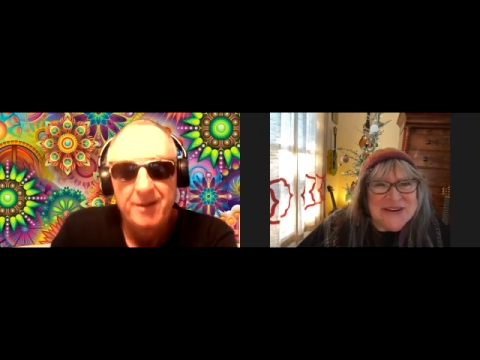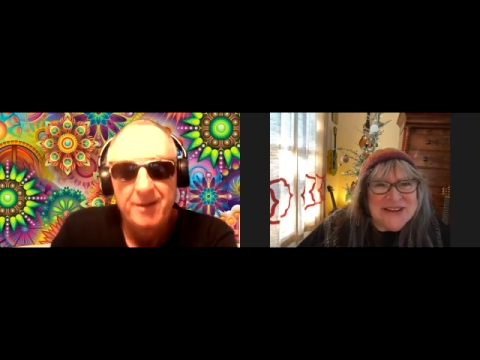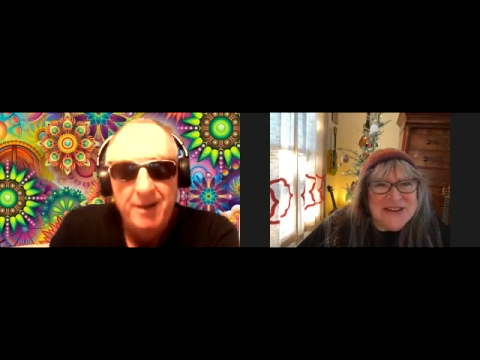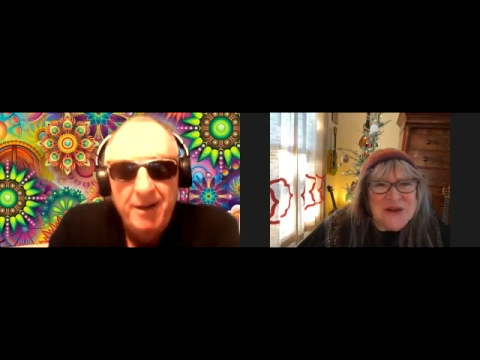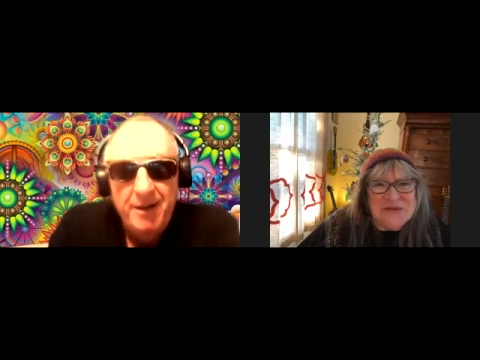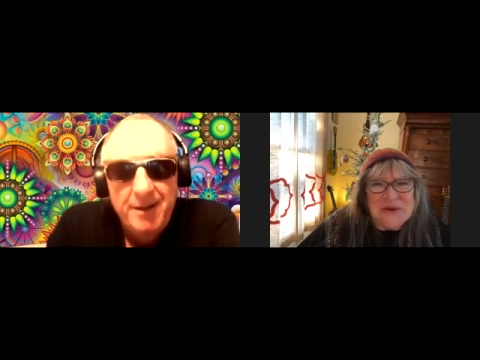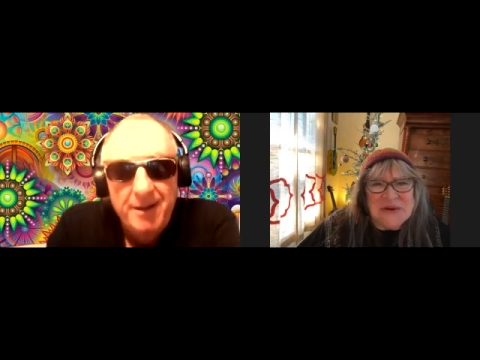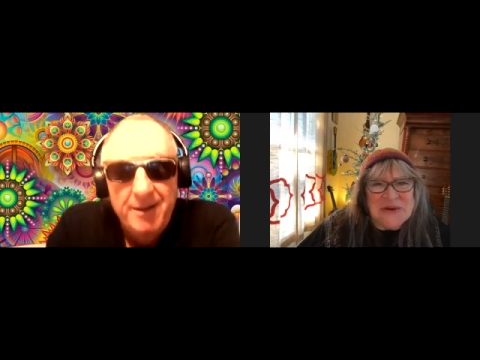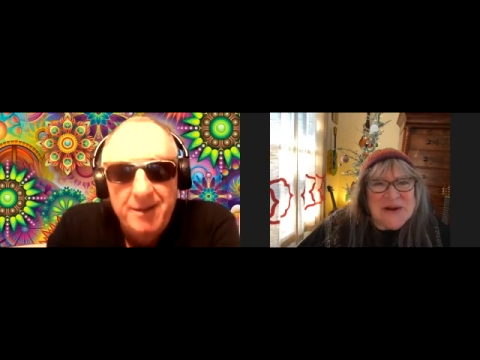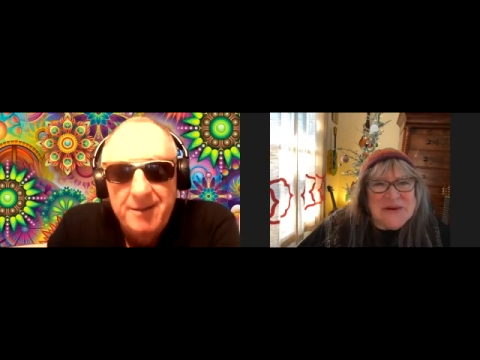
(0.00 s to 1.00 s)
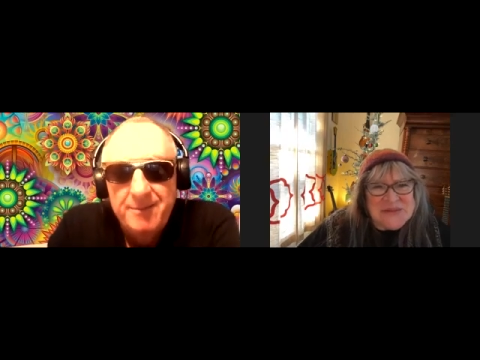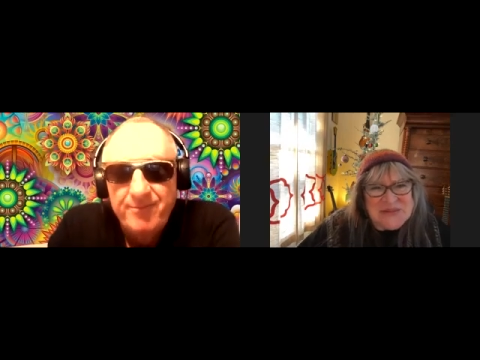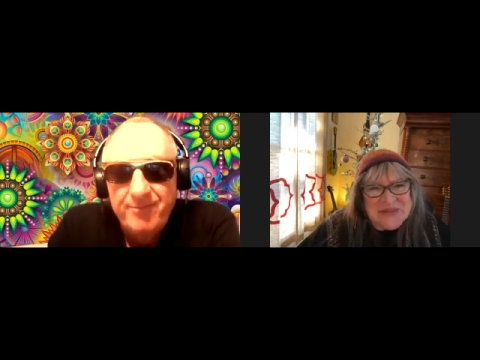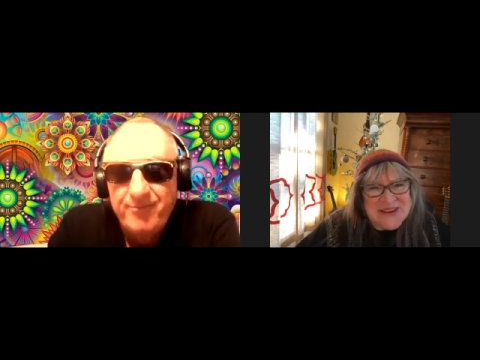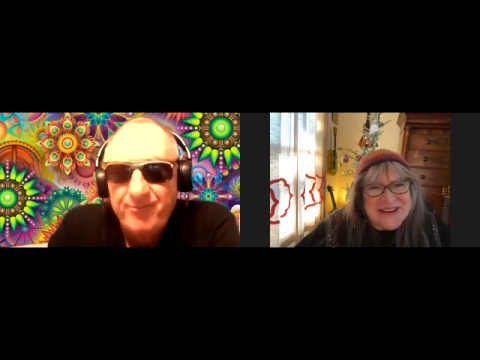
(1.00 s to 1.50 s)
Speaker 1: I love your um,
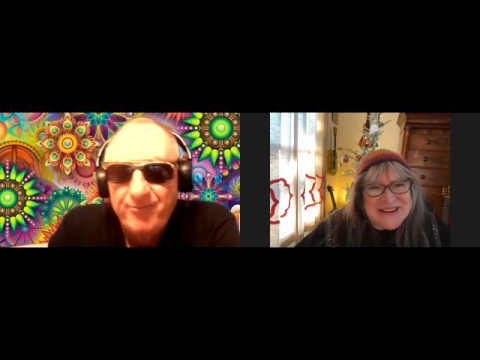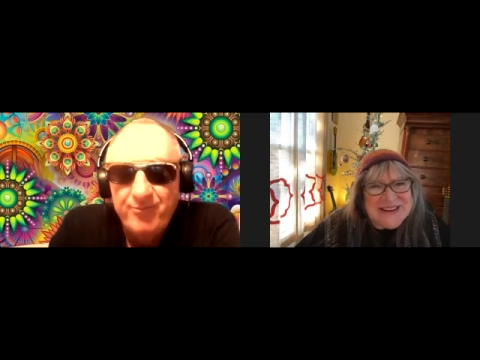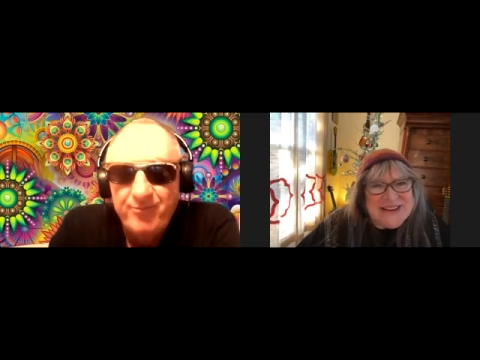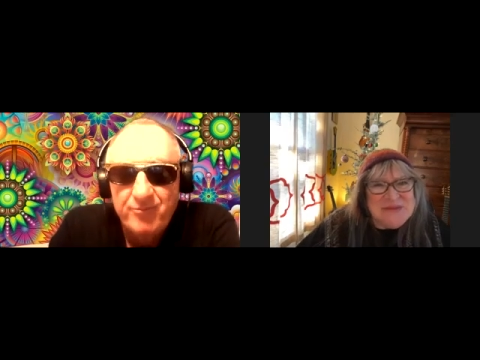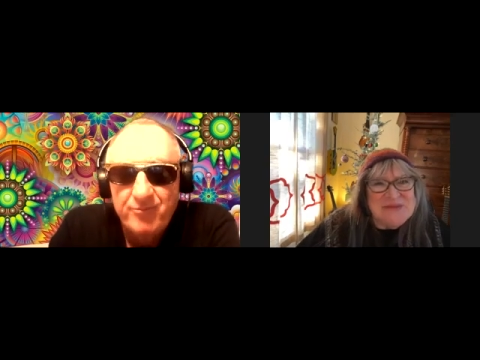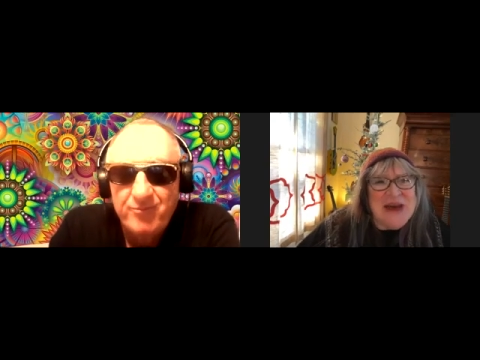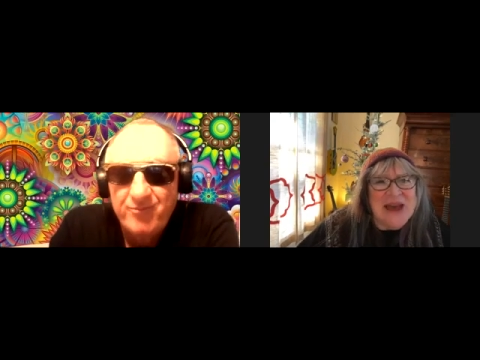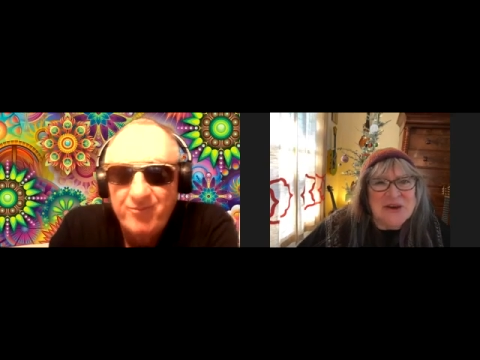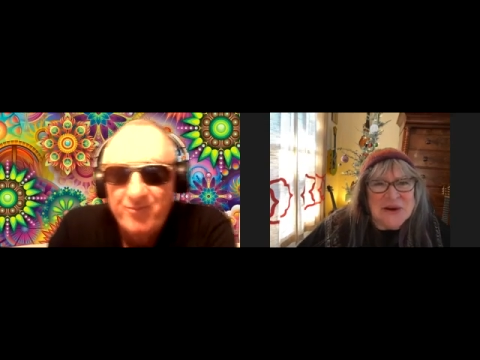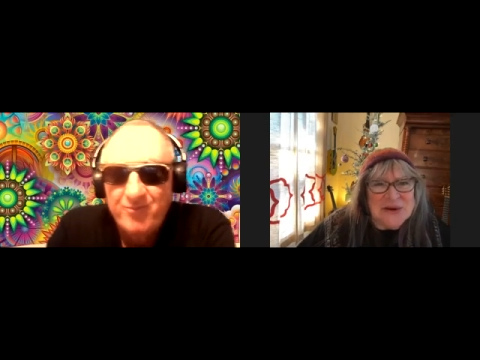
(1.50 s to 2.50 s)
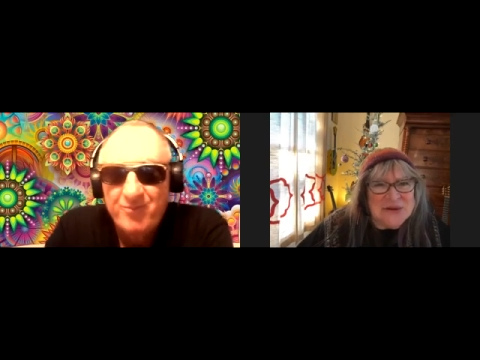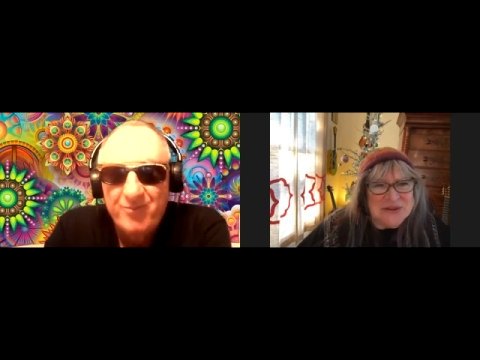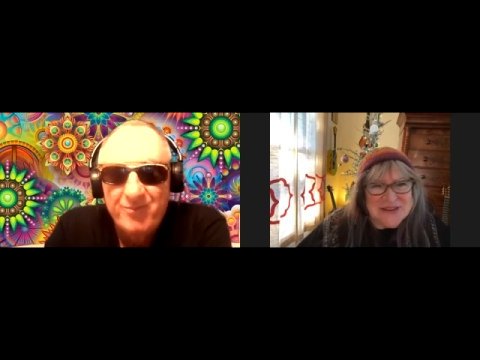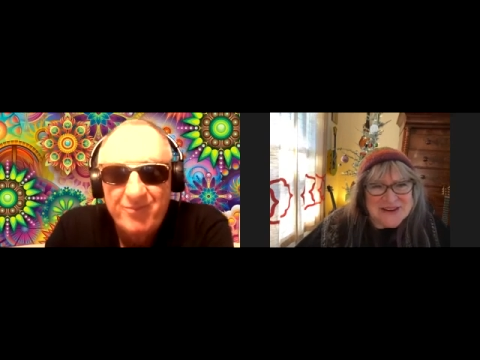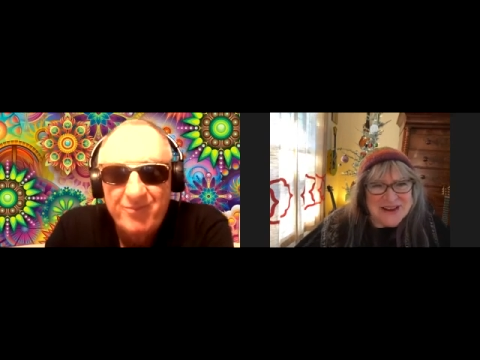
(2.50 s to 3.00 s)
background,
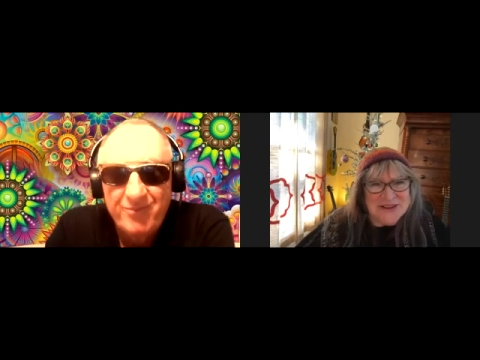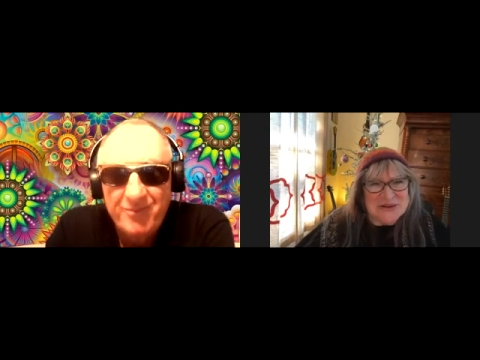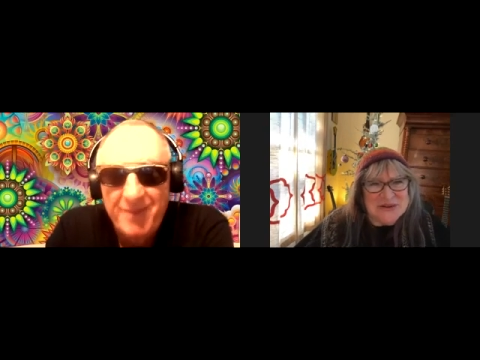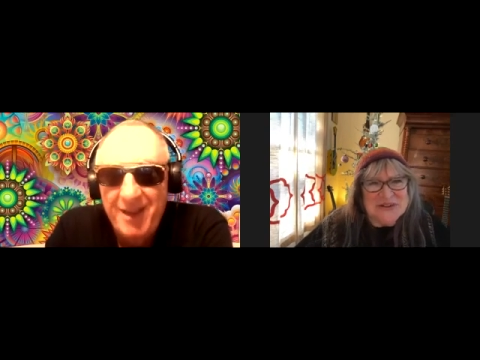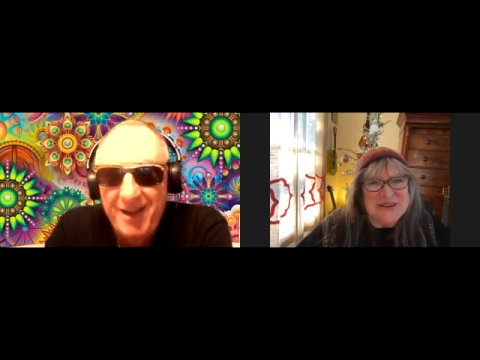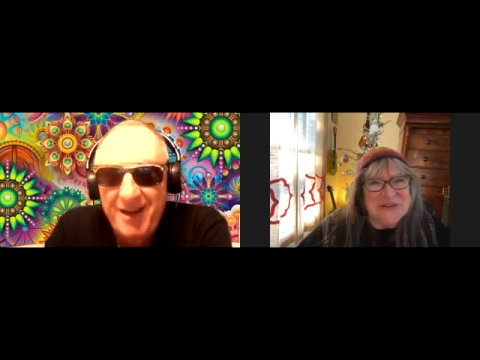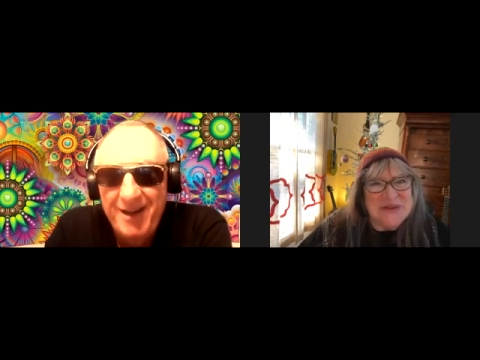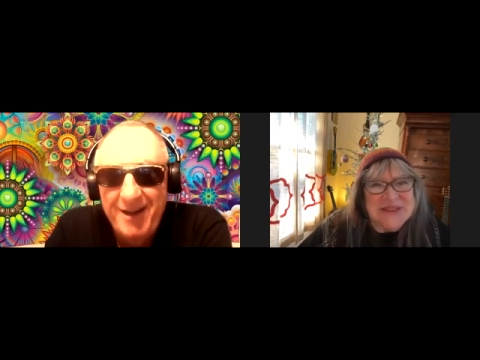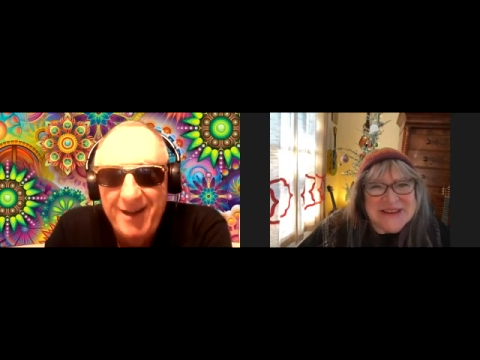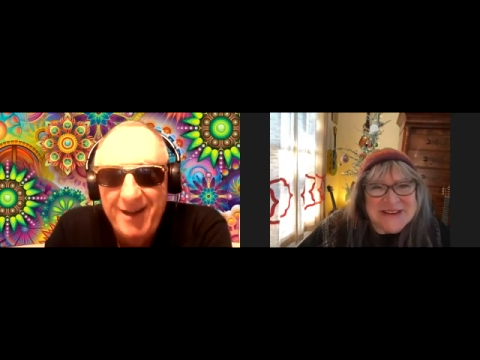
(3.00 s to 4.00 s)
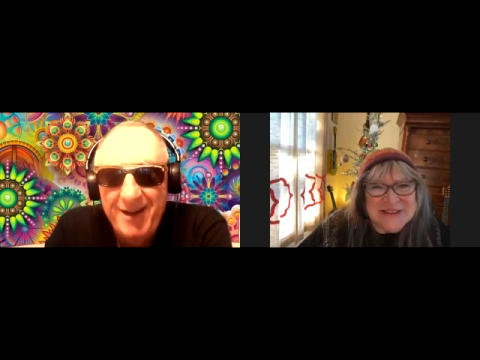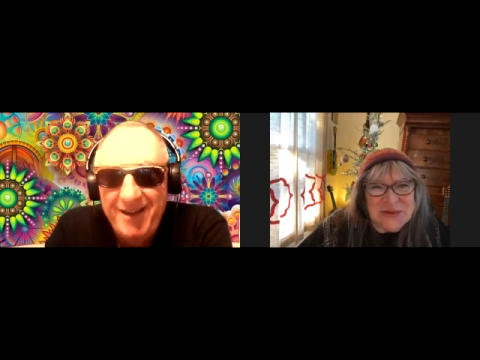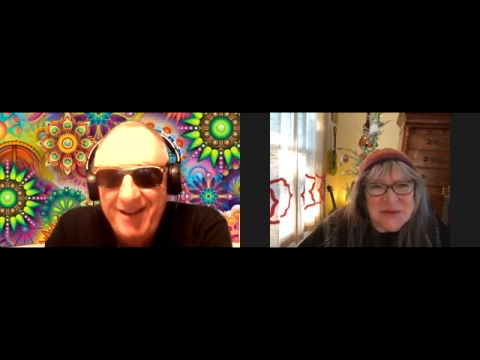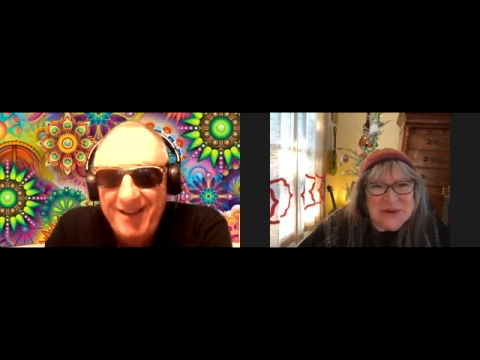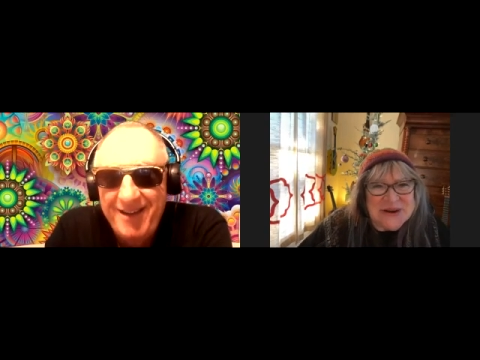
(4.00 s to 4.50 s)
the colors and everything is
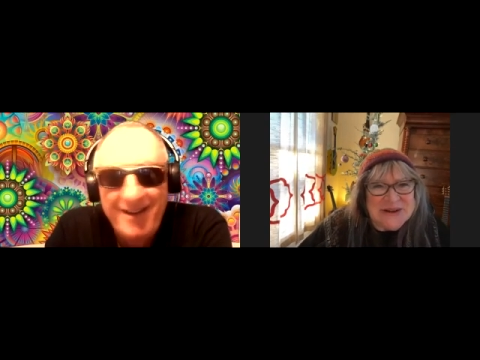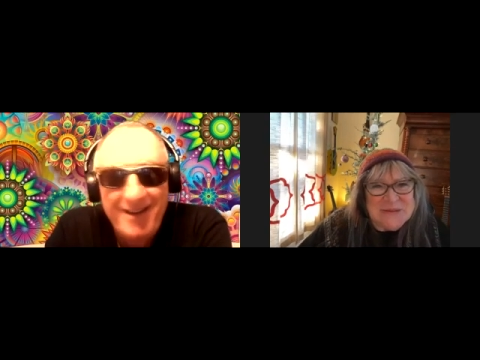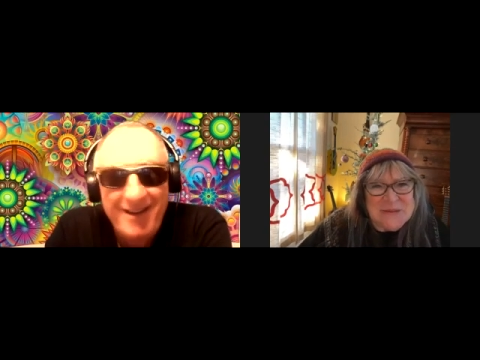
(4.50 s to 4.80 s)
so pretty.